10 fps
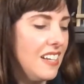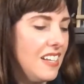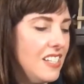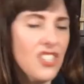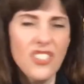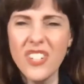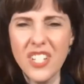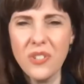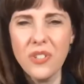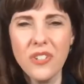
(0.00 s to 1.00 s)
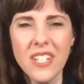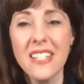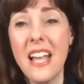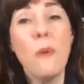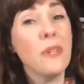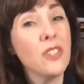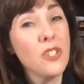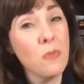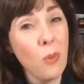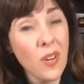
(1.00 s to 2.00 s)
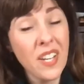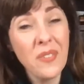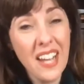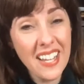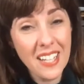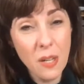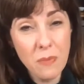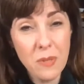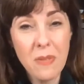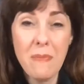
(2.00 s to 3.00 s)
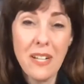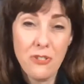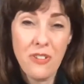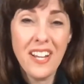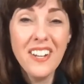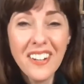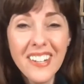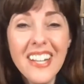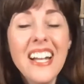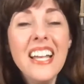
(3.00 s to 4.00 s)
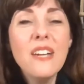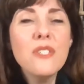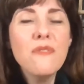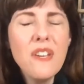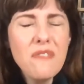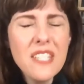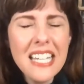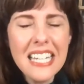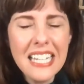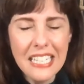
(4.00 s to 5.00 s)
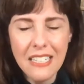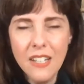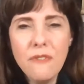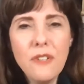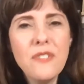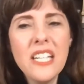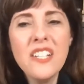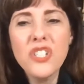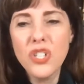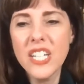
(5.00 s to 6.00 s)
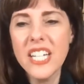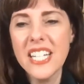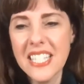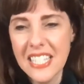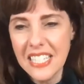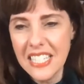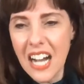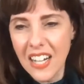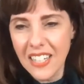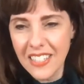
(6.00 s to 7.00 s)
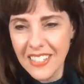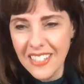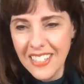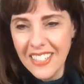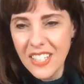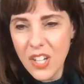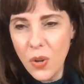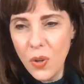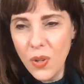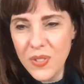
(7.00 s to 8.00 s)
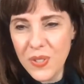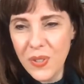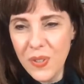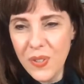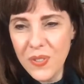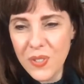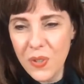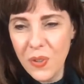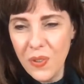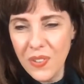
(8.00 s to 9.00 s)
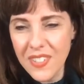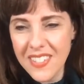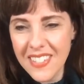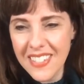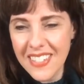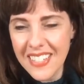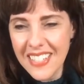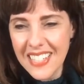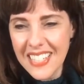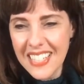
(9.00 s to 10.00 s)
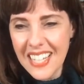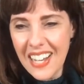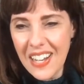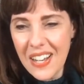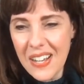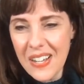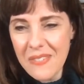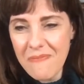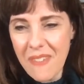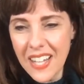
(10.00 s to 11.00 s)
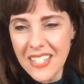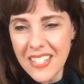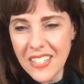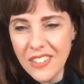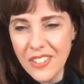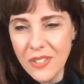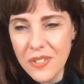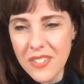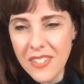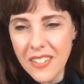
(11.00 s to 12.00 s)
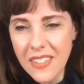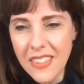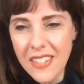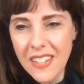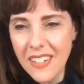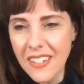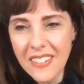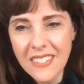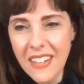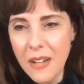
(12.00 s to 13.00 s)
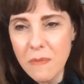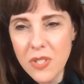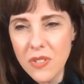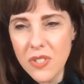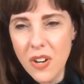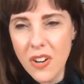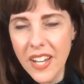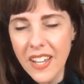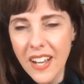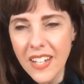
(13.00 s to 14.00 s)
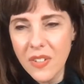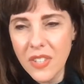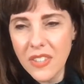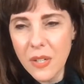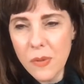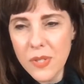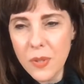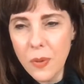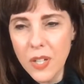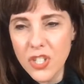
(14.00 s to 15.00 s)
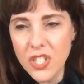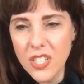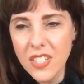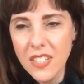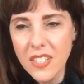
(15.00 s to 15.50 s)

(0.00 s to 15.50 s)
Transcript: it's 32 degrees now, but this morning when I got up to meet my trainer, it was 15. 15 degrees. Yuck. Cold, cold, cold. I did lose I'm so sorry. I know that there was a question.